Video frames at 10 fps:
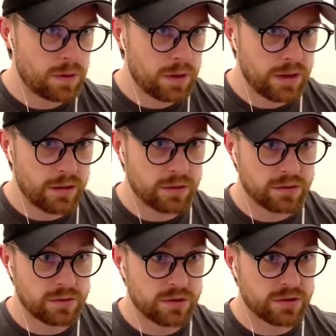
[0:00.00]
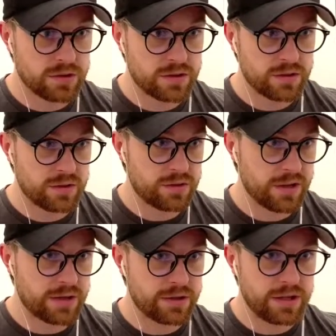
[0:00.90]
and also just
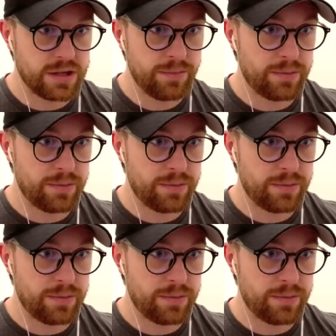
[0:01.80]
try to keep